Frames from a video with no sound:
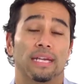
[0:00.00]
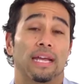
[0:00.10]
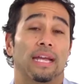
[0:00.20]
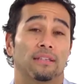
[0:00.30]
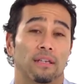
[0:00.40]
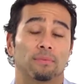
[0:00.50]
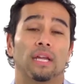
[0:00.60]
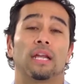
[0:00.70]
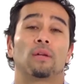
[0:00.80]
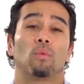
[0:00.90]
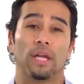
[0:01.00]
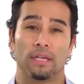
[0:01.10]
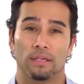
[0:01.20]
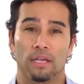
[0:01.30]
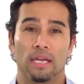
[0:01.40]
And I ended up gaining
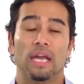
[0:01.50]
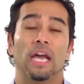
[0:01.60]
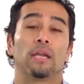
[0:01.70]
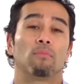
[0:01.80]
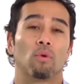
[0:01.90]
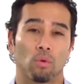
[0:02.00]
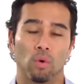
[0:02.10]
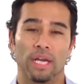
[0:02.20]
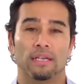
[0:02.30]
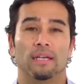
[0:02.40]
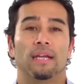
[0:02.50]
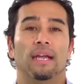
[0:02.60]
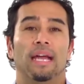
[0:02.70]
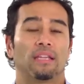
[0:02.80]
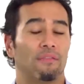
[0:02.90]
weight and more weight
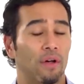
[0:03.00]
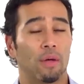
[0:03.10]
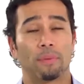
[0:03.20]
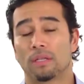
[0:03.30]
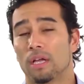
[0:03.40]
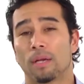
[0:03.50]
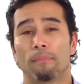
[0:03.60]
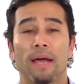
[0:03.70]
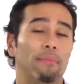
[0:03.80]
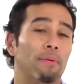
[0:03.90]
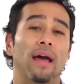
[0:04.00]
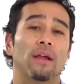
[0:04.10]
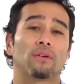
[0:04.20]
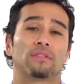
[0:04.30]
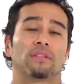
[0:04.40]
and developing a lot of bad
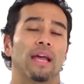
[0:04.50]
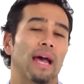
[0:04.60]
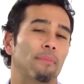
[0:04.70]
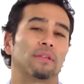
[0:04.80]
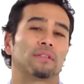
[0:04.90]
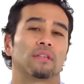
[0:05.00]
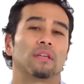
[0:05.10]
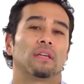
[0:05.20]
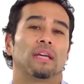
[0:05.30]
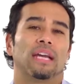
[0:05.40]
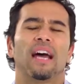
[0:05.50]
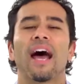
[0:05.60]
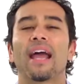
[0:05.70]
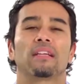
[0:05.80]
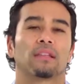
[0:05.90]
patterns and habits and
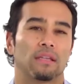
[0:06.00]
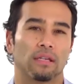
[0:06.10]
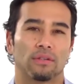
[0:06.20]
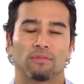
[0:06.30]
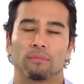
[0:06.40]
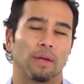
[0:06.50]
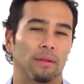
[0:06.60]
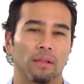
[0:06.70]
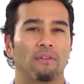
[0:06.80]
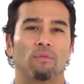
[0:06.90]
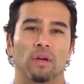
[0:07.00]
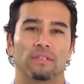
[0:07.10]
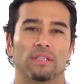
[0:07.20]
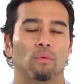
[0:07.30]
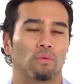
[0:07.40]
hiding things from my loved
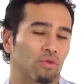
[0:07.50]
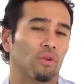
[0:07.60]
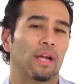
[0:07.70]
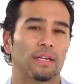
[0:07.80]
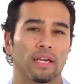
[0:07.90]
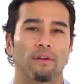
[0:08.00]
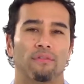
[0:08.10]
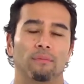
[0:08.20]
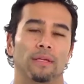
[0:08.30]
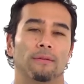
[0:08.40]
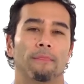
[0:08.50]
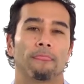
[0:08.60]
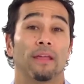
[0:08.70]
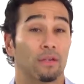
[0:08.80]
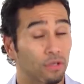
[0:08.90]
ones that were trying to care for me,
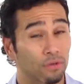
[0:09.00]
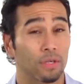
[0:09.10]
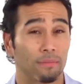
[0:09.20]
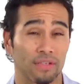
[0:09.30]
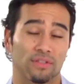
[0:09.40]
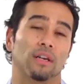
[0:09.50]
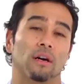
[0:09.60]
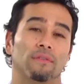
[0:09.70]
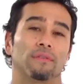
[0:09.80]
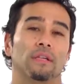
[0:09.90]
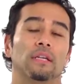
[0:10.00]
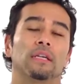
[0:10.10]
including myself.